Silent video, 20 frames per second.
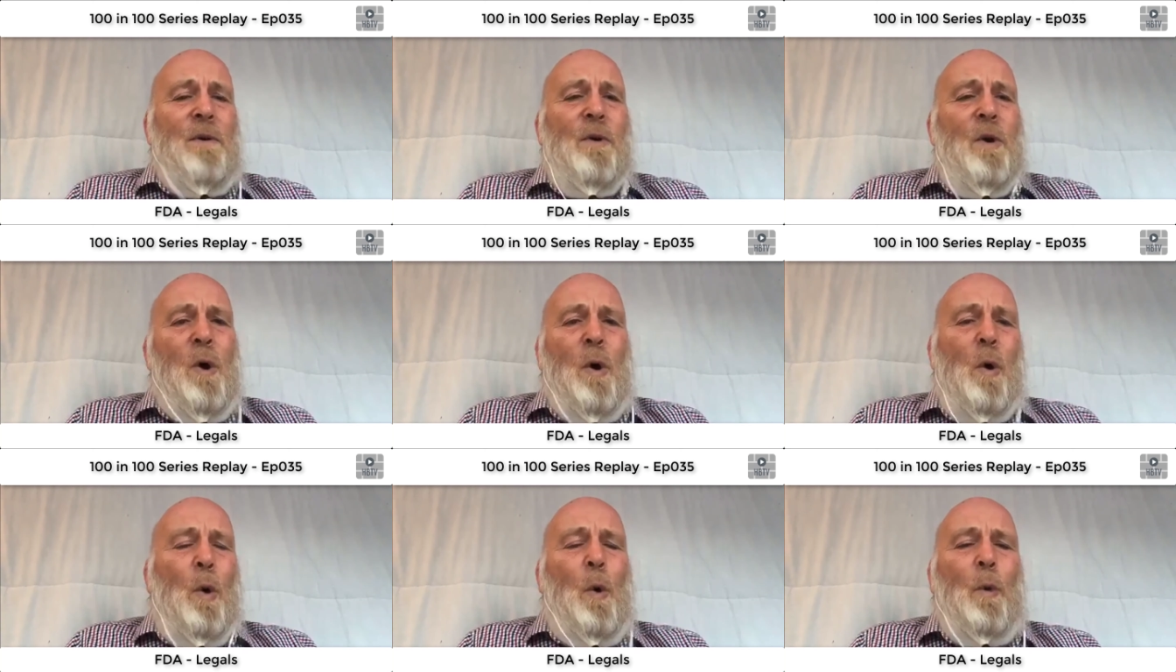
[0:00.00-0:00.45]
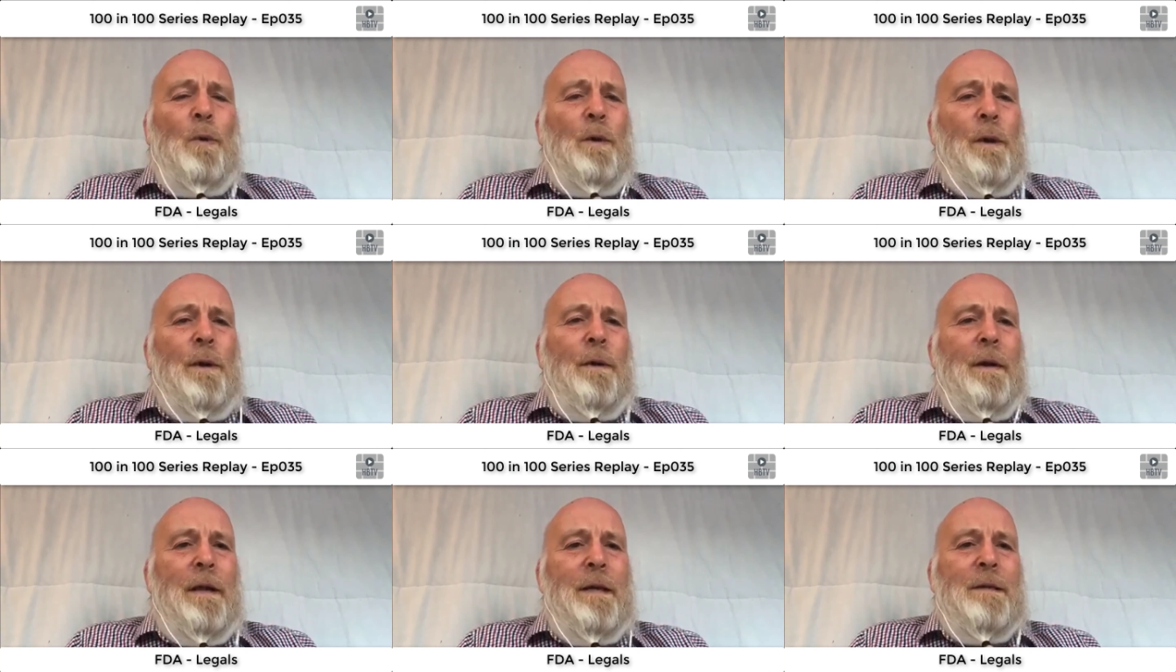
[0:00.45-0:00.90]
You can't
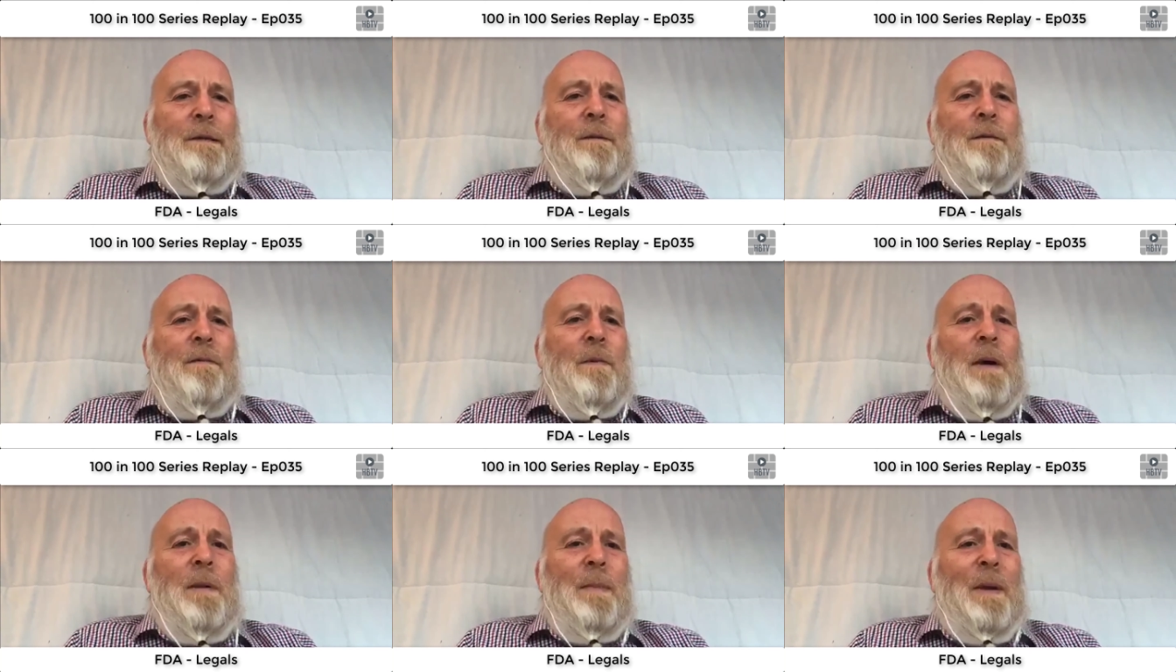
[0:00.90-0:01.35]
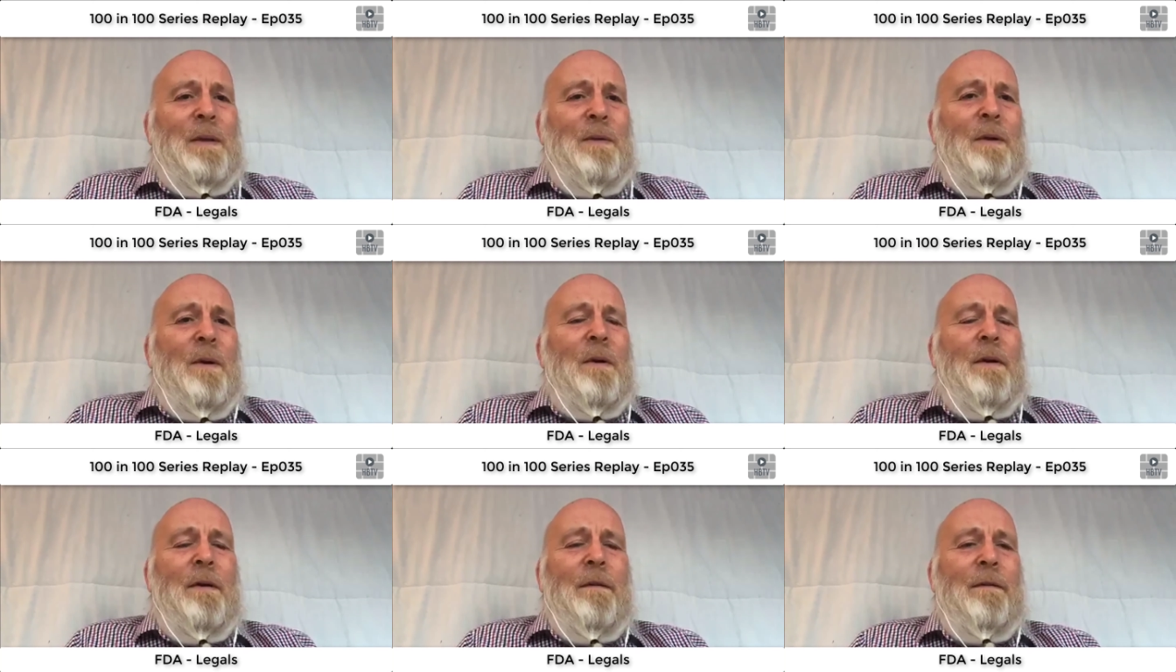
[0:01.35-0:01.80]
do this. We've been
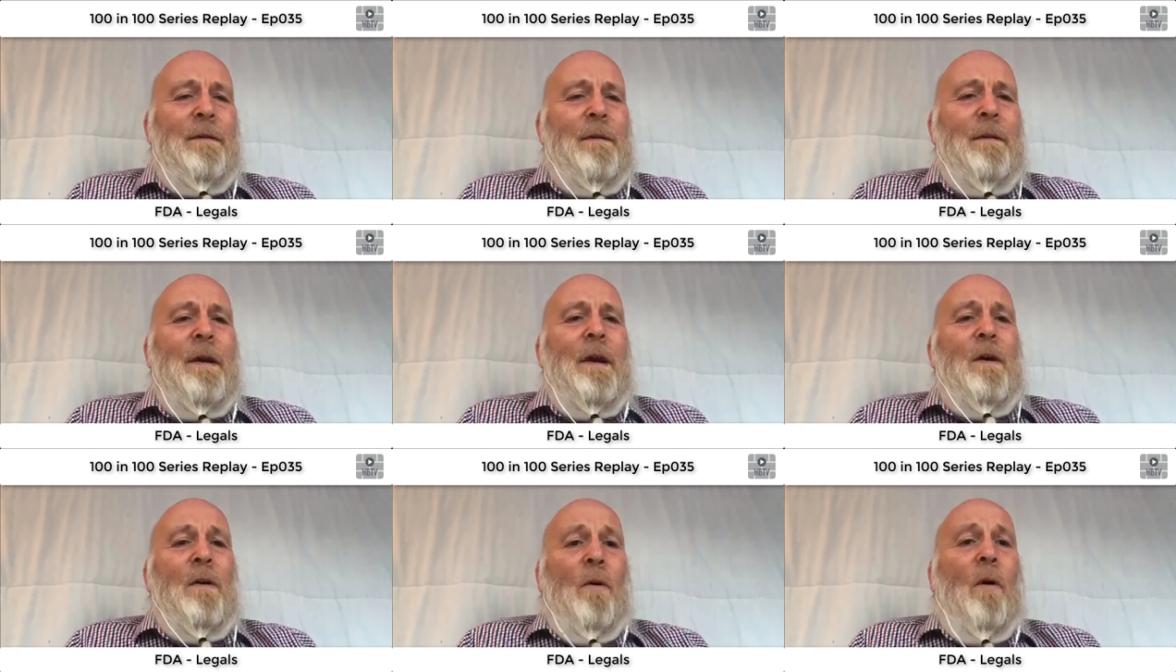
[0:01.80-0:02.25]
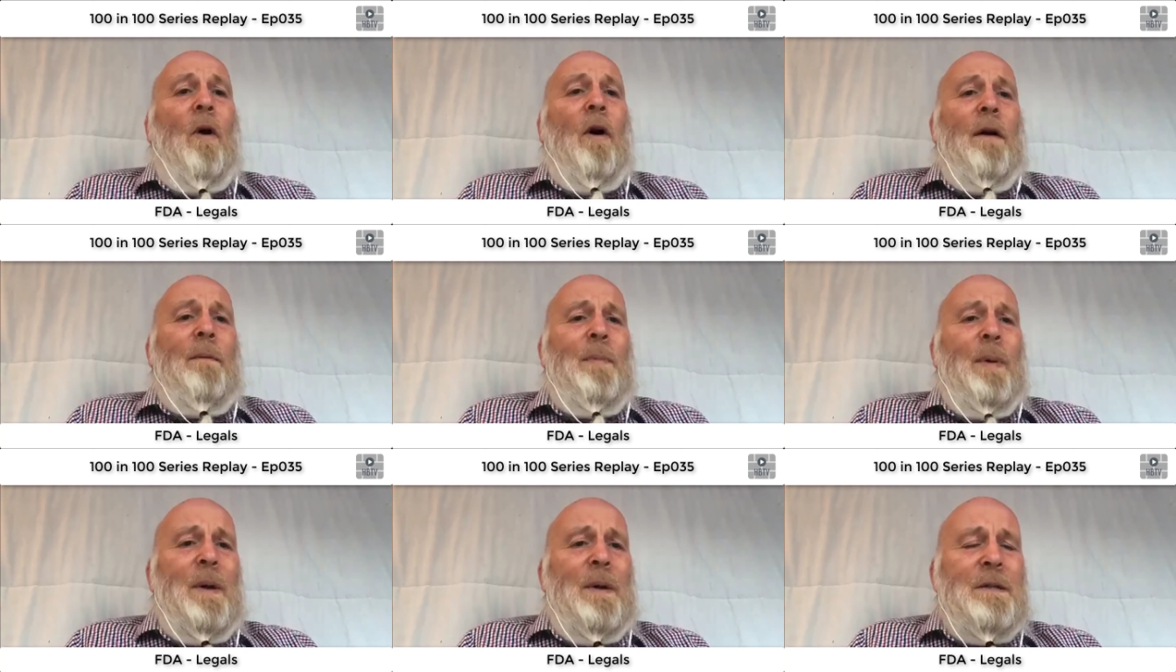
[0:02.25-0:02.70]
doing it
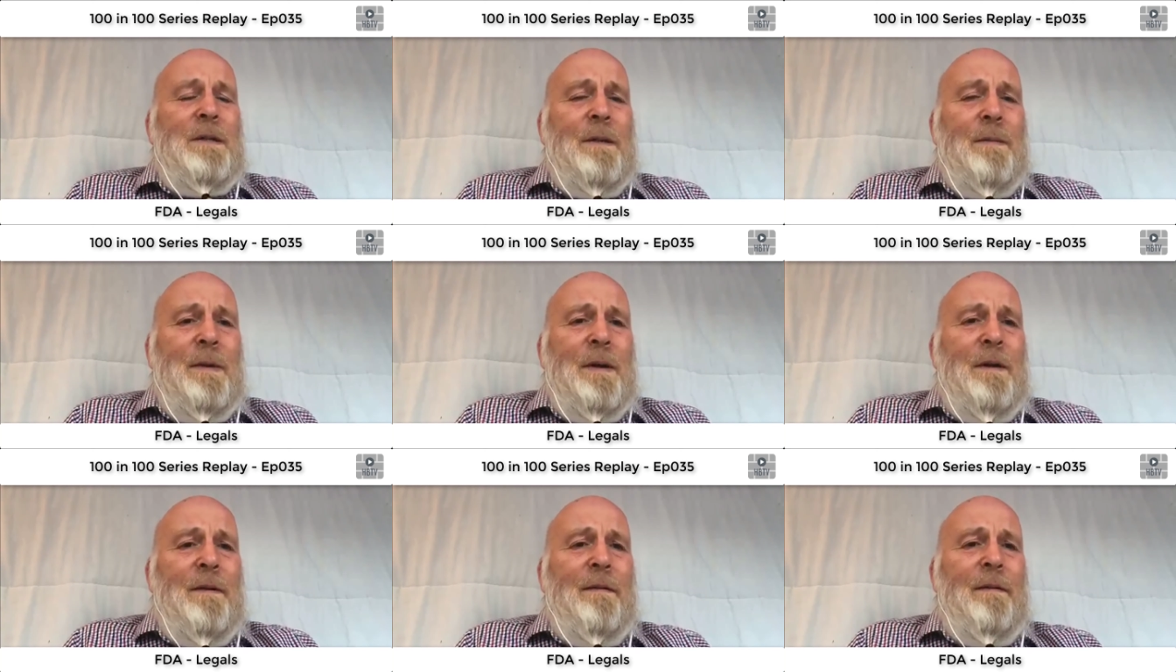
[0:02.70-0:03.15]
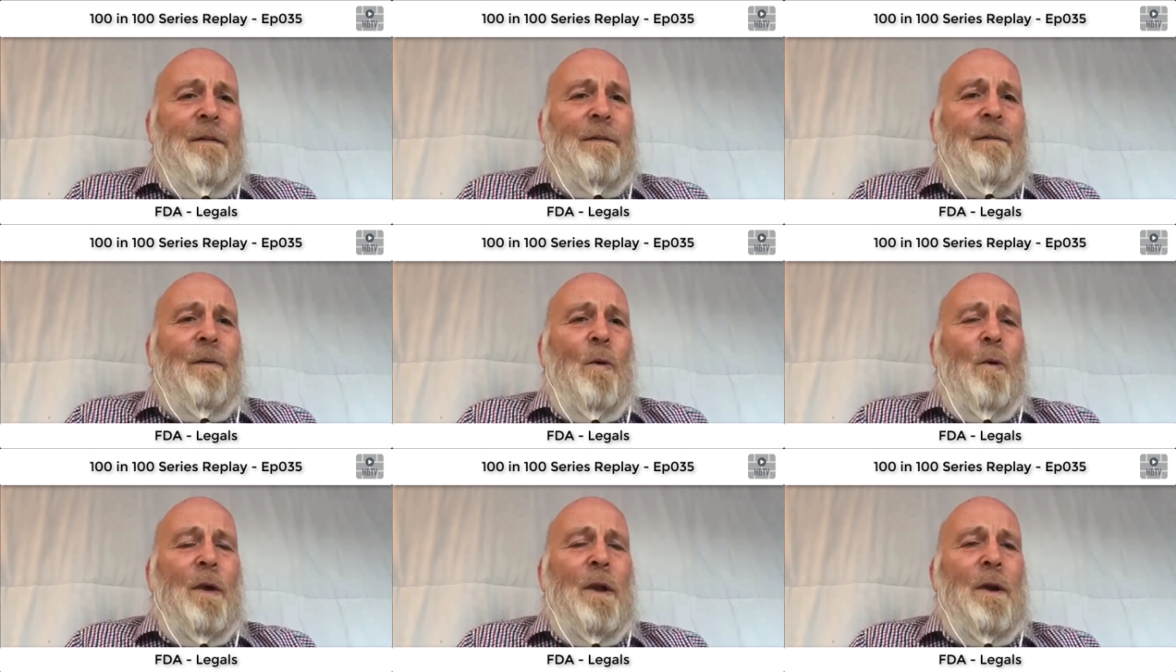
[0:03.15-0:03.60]
I personally been doing it
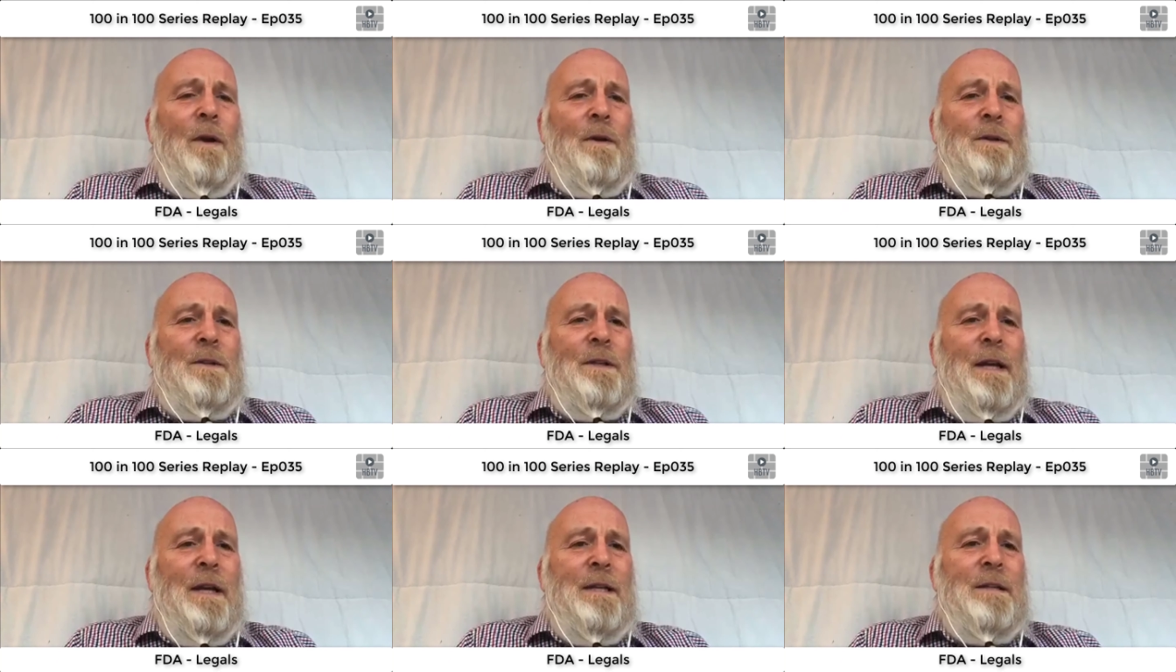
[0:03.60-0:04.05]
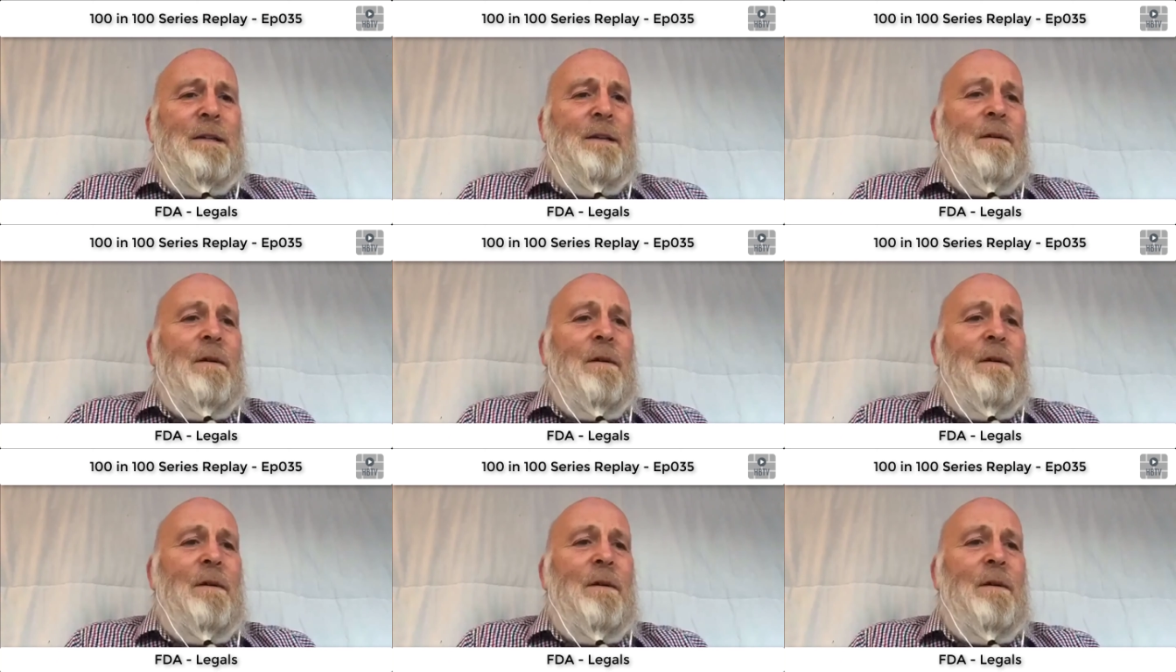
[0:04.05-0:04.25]
for 40 odd years,